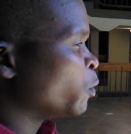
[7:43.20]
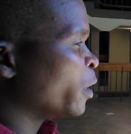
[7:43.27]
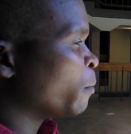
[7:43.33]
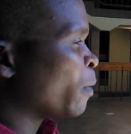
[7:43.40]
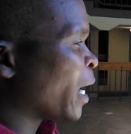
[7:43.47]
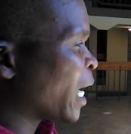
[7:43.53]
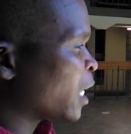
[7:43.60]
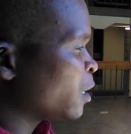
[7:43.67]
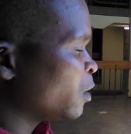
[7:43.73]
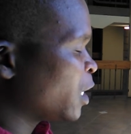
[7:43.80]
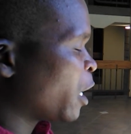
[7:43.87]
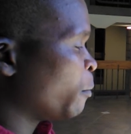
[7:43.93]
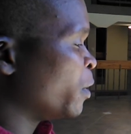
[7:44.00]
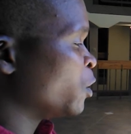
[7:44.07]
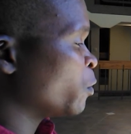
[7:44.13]
a battle.
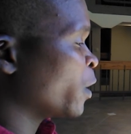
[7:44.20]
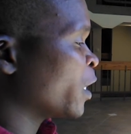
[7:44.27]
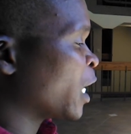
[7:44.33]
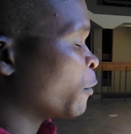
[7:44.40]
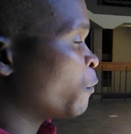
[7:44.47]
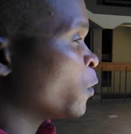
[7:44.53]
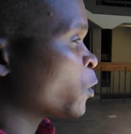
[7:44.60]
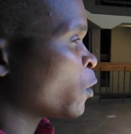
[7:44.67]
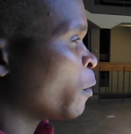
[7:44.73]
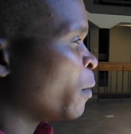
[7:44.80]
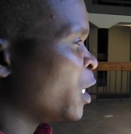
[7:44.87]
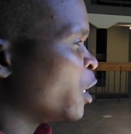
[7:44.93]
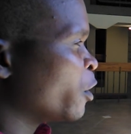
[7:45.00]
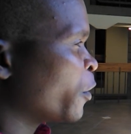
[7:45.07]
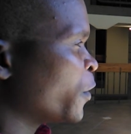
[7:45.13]
I've been doing that for so
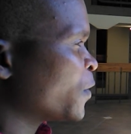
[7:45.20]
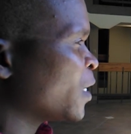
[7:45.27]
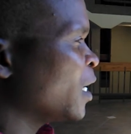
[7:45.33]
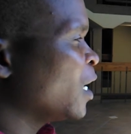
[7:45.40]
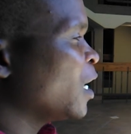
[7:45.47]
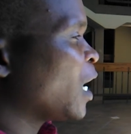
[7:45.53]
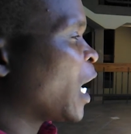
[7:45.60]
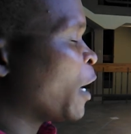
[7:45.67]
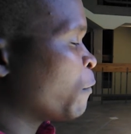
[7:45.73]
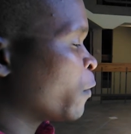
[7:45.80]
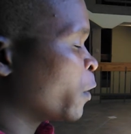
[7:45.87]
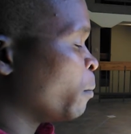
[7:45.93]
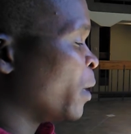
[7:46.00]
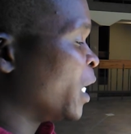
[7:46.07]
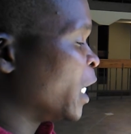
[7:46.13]
many years. I've
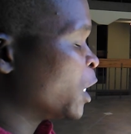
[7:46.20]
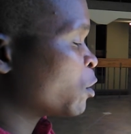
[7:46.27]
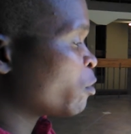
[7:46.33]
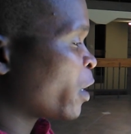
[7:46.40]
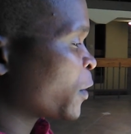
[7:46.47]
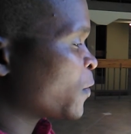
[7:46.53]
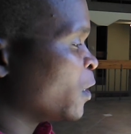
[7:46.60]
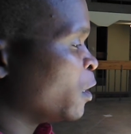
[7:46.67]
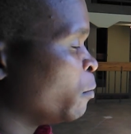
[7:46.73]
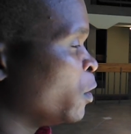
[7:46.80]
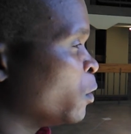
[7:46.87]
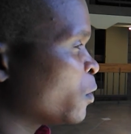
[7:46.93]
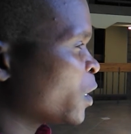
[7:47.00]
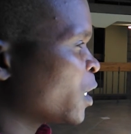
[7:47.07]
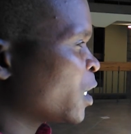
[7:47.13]
got many tracks in
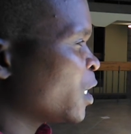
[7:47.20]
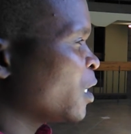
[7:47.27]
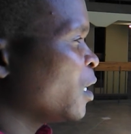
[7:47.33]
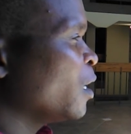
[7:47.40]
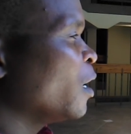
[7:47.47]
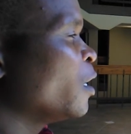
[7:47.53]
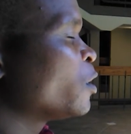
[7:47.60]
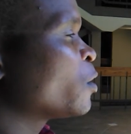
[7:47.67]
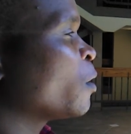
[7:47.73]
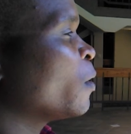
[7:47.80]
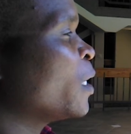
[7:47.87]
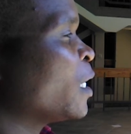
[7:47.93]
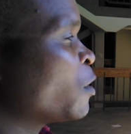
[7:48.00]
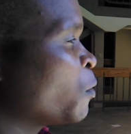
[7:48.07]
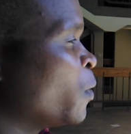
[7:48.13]
music.
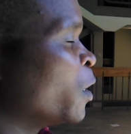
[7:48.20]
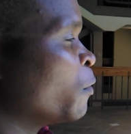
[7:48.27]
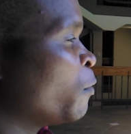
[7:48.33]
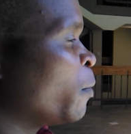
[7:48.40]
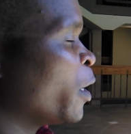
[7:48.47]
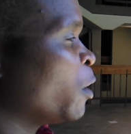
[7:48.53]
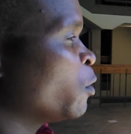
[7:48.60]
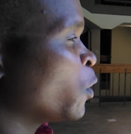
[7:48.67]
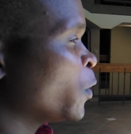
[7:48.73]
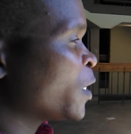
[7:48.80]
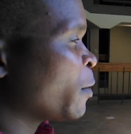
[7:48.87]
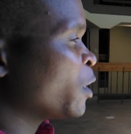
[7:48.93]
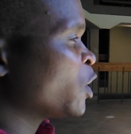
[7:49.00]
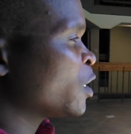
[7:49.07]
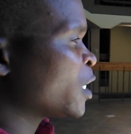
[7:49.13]
So those
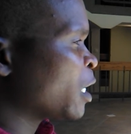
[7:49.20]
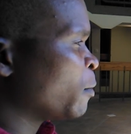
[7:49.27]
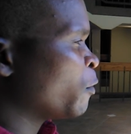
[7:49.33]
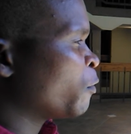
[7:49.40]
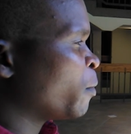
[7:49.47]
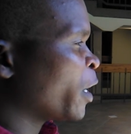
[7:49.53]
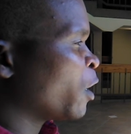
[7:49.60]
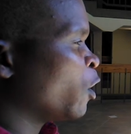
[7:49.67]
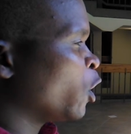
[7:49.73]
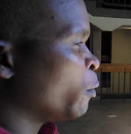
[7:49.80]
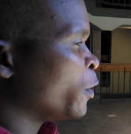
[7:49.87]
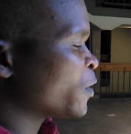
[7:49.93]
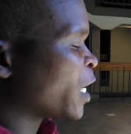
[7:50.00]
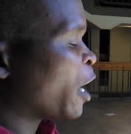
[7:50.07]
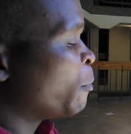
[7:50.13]
are some of my
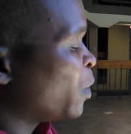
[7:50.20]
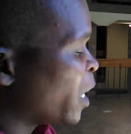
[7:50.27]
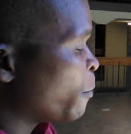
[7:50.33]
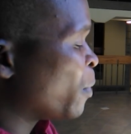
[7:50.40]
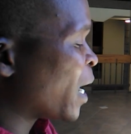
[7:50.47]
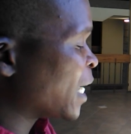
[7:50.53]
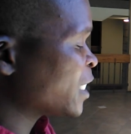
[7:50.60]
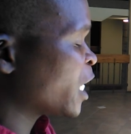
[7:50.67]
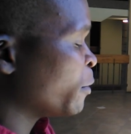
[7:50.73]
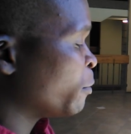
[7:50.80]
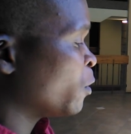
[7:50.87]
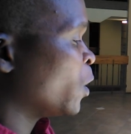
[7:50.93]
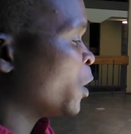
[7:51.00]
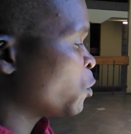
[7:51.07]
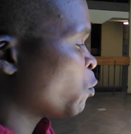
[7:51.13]
hobbies. I play
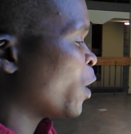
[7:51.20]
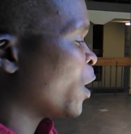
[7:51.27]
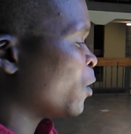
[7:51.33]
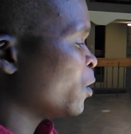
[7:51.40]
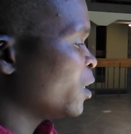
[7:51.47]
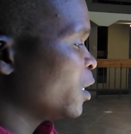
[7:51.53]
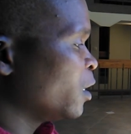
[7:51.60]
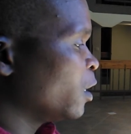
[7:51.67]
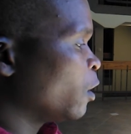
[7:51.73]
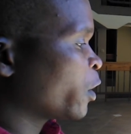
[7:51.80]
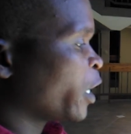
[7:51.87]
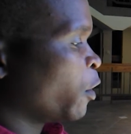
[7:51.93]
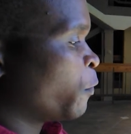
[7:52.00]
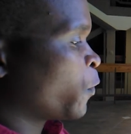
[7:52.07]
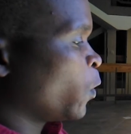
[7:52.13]
basketball as well.
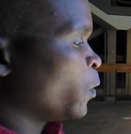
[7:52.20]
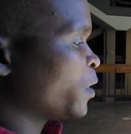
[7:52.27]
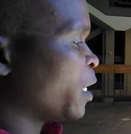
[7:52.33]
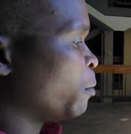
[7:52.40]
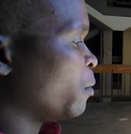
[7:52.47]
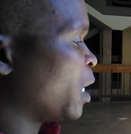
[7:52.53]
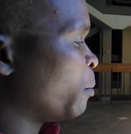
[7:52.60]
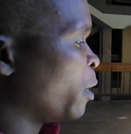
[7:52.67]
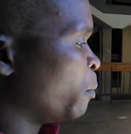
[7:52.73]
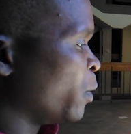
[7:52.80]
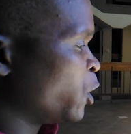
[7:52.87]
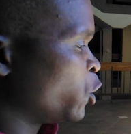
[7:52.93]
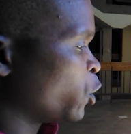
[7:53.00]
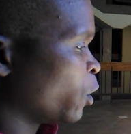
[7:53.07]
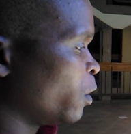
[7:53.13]
Okay, of course I'm a
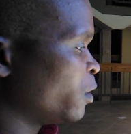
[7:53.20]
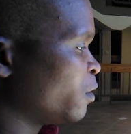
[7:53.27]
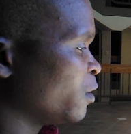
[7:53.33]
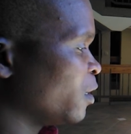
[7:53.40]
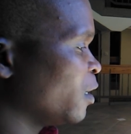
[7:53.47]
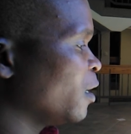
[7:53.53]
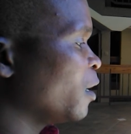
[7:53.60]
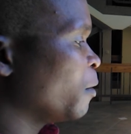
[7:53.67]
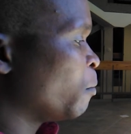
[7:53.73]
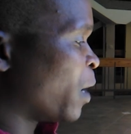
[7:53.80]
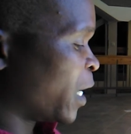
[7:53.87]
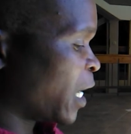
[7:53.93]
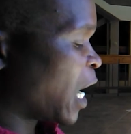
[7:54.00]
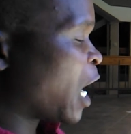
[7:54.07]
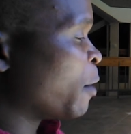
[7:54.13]
bit short,
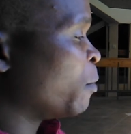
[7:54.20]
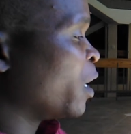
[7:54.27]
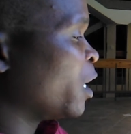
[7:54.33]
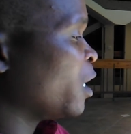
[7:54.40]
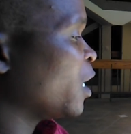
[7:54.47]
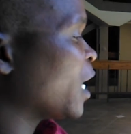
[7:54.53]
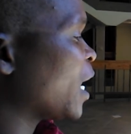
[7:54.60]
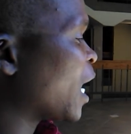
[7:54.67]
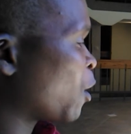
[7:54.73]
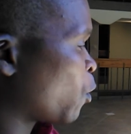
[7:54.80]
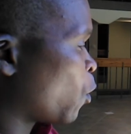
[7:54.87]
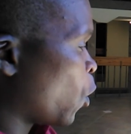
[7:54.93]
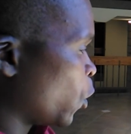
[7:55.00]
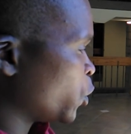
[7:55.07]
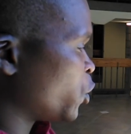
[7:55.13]
but I'm a
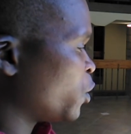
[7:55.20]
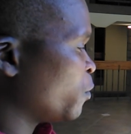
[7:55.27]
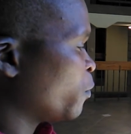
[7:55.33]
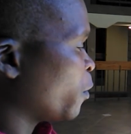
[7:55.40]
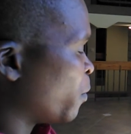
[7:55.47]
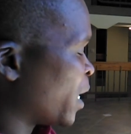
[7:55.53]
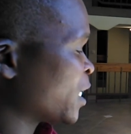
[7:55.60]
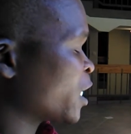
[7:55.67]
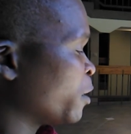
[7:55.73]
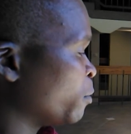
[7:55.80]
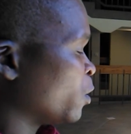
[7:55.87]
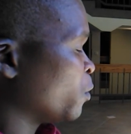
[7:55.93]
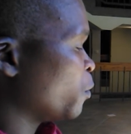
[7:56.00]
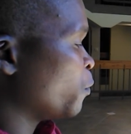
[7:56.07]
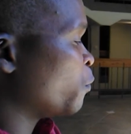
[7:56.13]
coach for
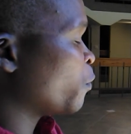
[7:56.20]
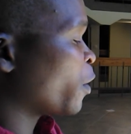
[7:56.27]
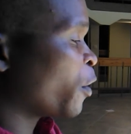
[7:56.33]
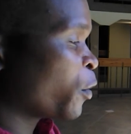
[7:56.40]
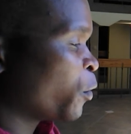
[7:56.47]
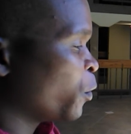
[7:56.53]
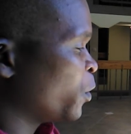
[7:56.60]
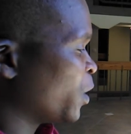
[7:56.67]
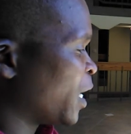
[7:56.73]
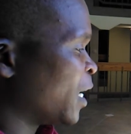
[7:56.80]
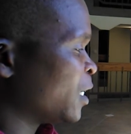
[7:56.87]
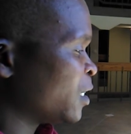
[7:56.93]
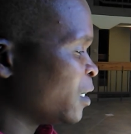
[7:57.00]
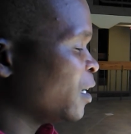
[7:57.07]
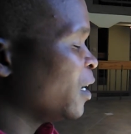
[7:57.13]
basketball. Very good
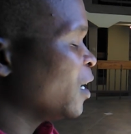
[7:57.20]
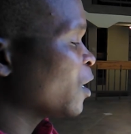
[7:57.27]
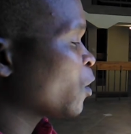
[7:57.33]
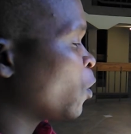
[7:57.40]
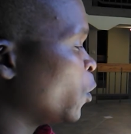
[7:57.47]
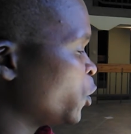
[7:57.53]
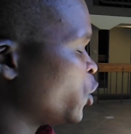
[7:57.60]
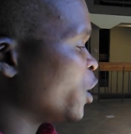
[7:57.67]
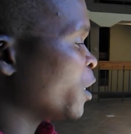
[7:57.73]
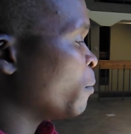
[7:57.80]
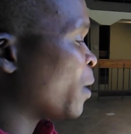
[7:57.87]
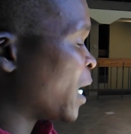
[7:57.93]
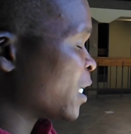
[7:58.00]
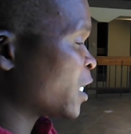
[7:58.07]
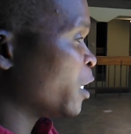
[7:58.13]
at coaching
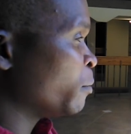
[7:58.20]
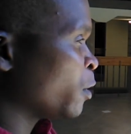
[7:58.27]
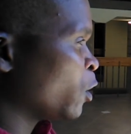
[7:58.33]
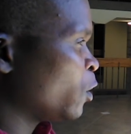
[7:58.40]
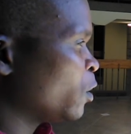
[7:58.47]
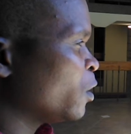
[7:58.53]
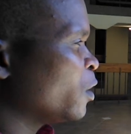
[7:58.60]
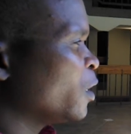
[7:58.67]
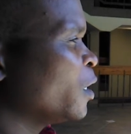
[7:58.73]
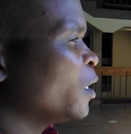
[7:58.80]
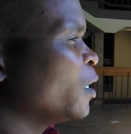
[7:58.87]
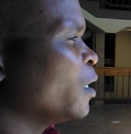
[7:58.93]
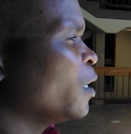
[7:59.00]
basketball.